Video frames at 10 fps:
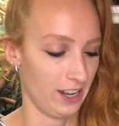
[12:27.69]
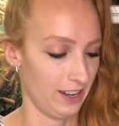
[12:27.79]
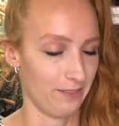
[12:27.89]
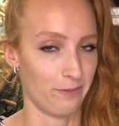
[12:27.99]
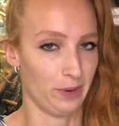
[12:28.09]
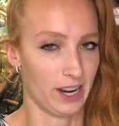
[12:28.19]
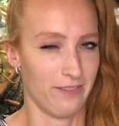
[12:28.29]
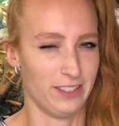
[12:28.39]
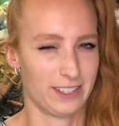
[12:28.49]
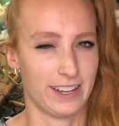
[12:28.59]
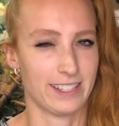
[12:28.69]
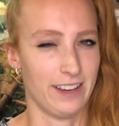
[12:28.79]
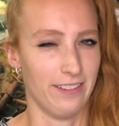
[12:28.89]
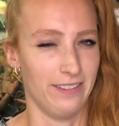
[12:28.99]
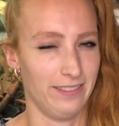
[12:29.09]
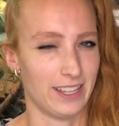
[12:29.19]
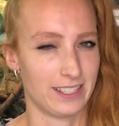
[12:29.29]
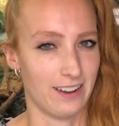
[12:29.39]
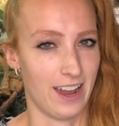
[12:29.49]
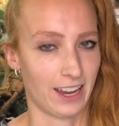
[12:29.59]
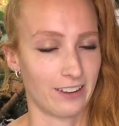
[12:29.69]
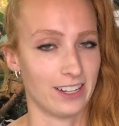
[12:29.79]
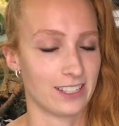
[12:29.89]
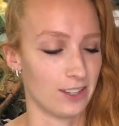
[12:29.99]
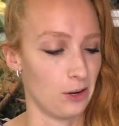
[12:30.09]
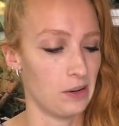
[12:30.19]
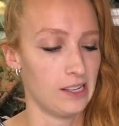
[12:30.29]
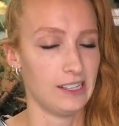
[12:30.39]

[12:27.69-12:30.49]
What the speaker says: and we kind of discussed how that's not accurate, so